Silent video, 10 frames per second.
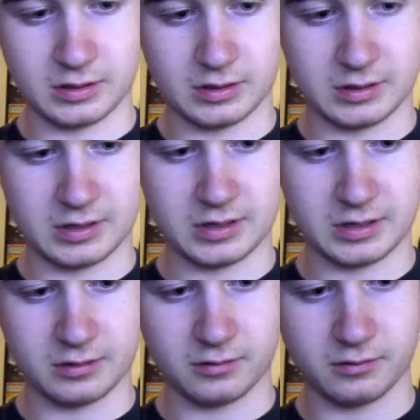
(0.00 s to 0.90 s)

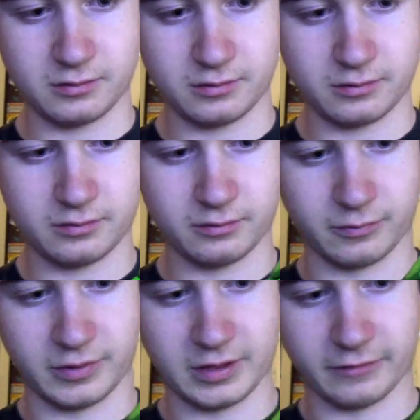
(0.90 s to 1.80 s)
Now
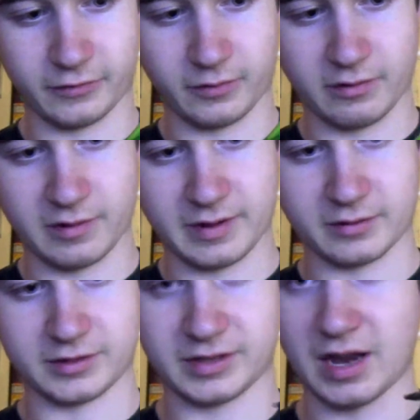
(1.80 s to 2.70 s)
we have to worry
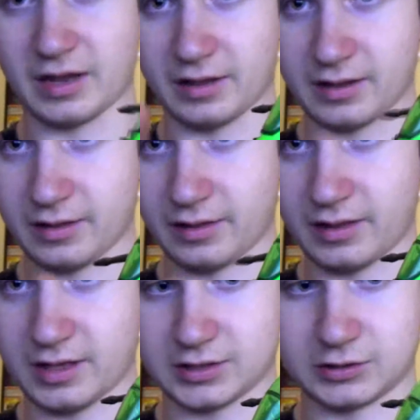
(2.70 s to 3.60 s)
about getting
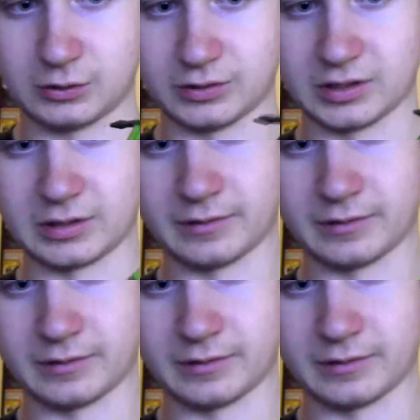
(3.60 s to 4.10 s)
this sorted.